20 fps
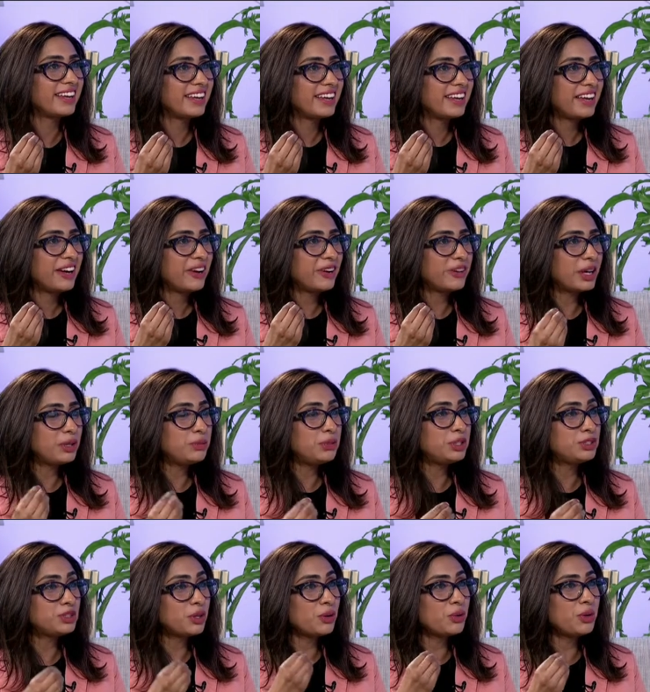All right,
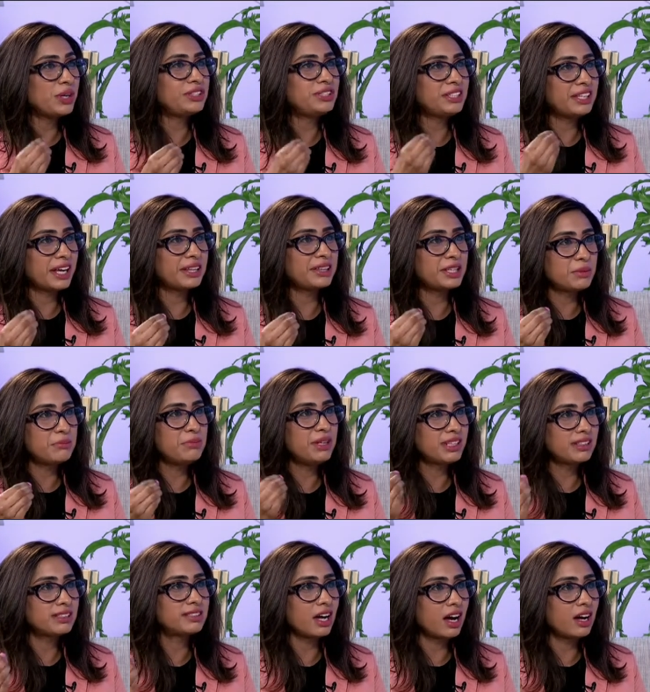we're so quick to get that
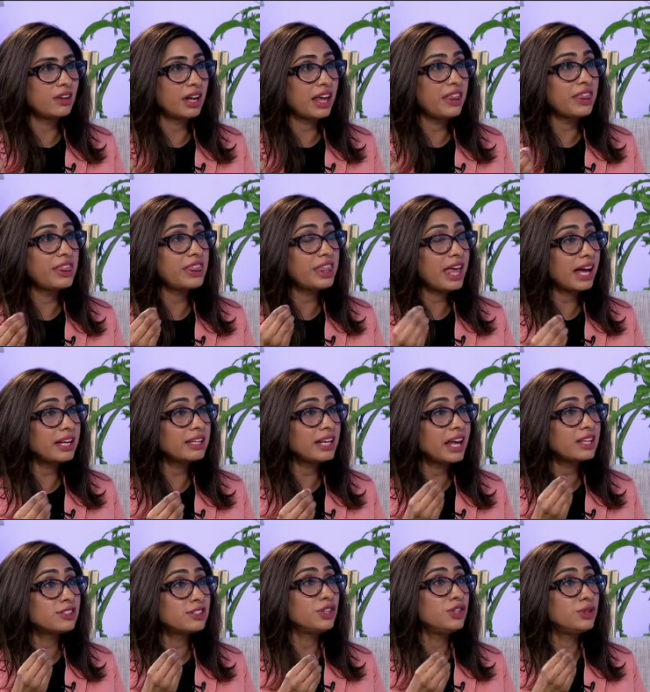meal down, and that
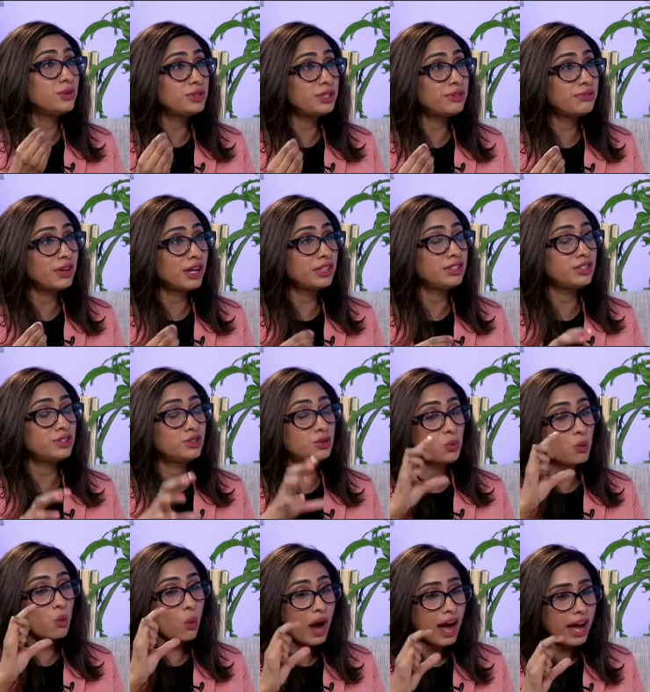has a huge effect as
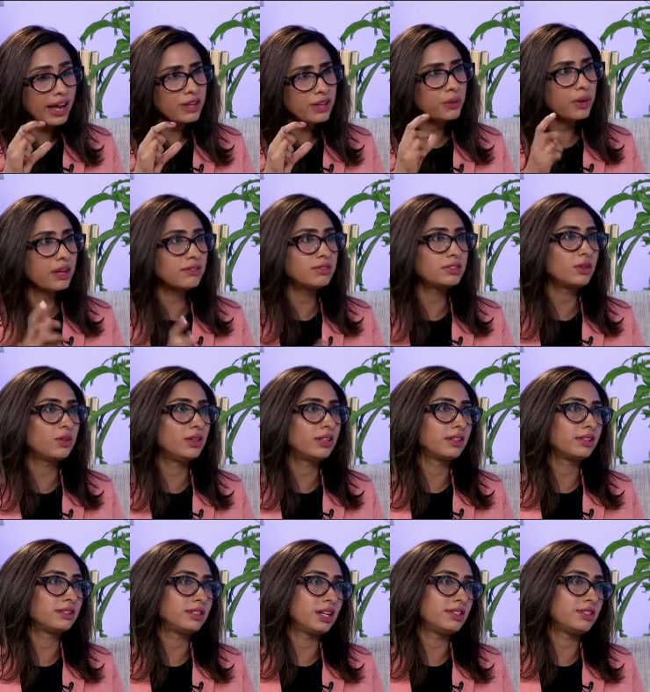to why you have so
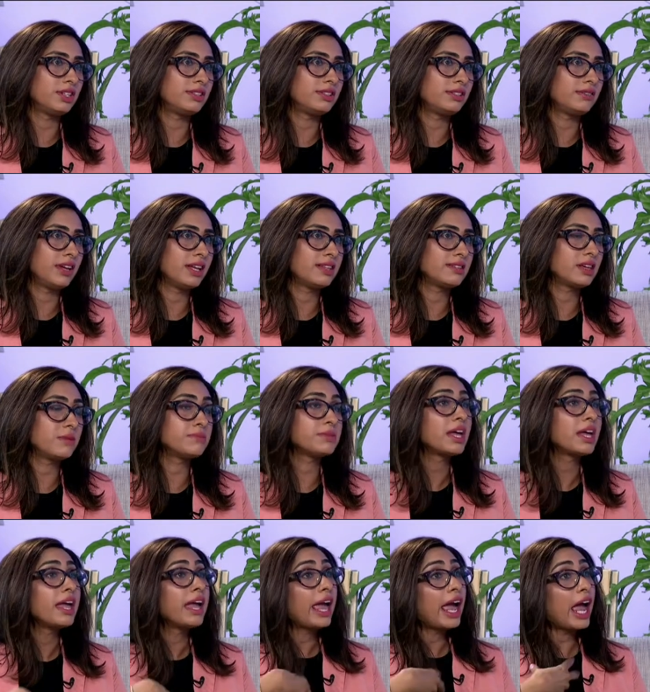little digestive enzymes